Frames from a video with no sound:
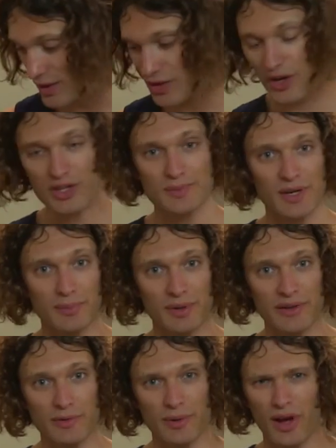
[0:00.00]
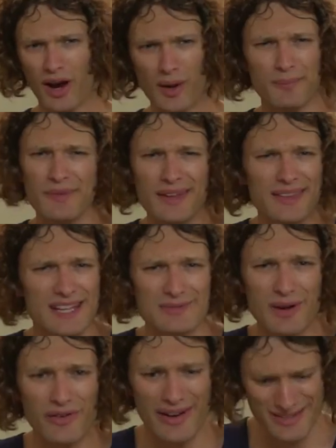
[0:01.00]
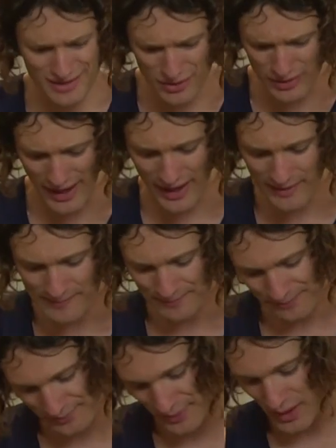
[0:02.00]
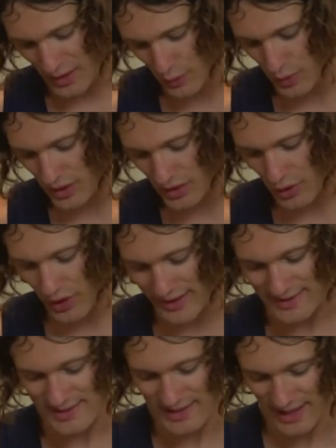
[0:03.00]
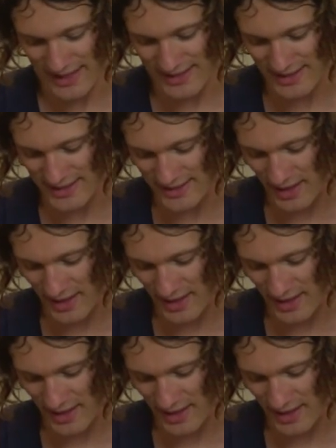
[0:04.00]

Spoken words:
cause me unbelievable harm, that's my right to do that. We're gonna go ahead and slice these